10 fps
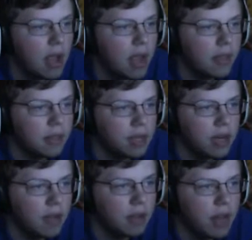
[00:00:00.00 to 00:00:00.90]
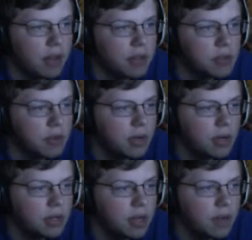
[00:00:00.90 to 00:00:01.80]
and then the turn after that this one,
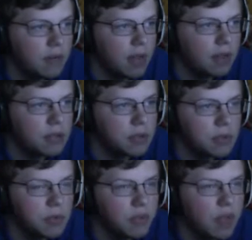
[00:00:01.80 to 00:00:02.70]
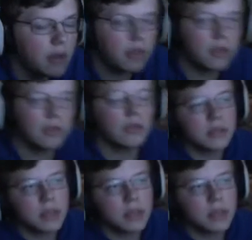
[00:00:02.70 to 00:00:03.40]
and the turn after that this one, so we've got a good